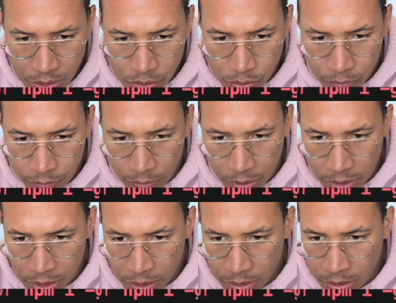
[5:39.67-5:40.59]
to front
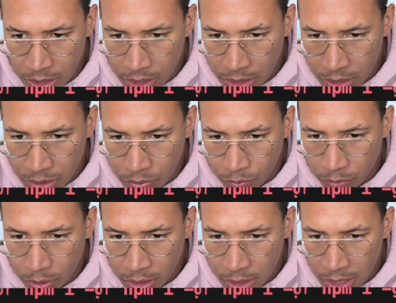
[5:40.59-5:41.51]
end and
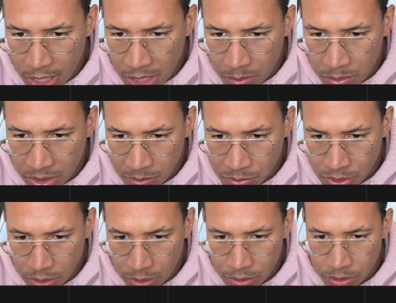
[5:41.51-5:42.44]
run npm
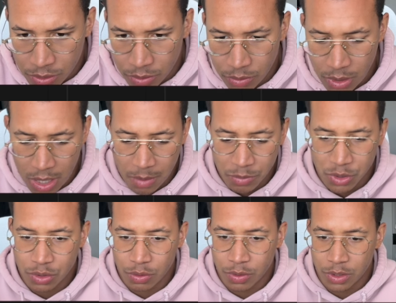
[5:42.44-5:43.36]
start. So I'm
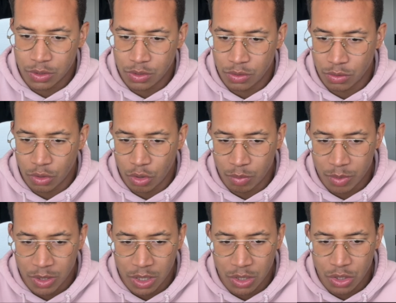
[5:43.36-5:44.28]
just going to
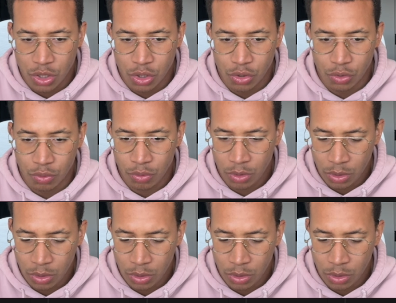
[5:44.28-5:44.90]
open a new.